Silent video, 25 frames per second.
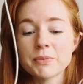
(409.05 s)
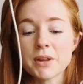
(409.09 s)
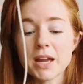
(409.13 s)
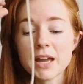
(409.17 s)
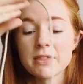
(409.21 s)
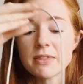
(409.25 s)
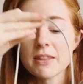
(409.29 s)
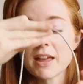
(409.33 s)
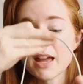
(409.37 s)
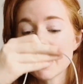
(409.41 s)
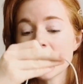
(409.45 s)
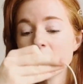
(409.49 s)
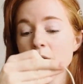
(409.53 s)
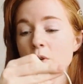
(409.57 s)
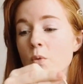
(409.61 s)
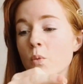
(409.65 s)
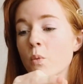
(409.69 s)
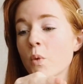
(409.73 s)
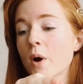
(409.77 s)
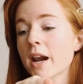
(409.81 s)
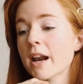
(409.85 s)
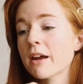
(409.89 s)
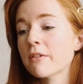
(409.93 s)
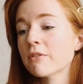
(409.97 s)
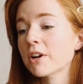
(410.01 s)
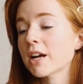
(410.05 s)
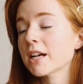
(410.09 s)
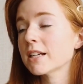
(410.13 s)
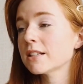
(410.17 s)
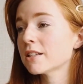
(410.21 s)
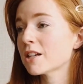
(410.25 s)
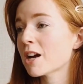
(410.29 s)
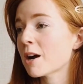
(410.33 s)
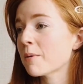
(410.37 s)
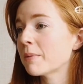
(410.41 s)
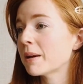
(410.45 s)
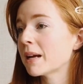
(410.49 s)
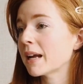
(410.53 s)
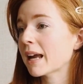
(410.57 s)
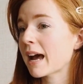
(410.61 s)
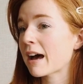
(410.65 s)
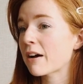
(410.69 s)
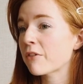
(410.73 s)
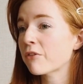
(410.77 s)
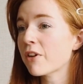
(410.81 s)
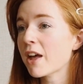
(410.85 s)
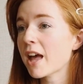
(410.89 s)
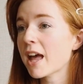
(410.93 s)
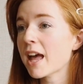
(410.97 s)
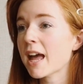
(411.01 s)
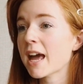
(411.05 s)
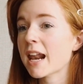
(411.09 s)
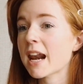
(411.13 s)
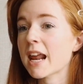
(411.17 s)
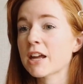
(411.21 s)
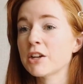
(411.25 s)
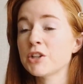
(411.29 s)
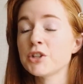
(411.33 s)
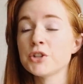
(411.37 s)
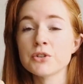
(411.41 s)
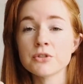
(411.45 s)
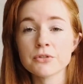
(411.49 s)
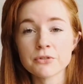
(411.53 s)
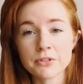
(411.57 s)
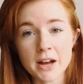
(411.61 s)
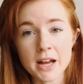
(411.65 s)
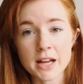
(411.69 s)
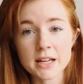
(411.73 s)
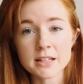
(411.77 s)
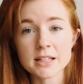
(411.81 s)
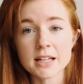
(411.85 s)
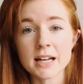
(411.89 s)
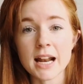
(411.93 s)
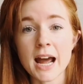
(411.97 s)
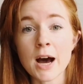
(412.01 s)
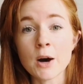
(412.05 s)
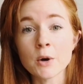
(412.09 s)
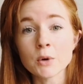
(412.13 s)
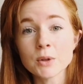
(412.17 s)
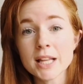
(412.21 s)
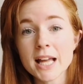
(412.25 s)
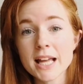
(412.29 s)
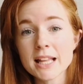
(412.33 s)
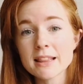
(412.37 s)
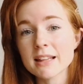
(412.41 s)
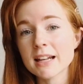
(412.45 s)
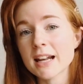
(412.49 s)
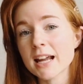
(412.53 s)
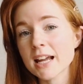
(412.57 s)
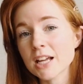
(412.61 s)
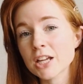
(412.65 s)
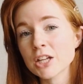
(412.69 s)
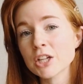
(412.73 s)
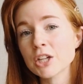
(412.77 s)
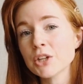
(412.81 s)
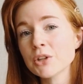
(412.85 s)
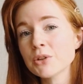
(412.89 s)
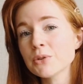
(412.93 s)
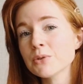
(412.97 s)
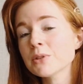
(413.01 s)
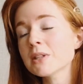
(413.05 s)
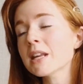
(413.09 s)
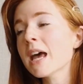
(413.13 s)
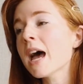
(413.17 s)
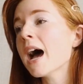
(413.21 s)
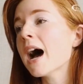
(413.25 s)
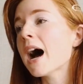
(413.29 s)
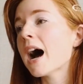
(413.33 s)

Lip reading: And then whenever I stop in a cafe and I do find an outlet that I can use,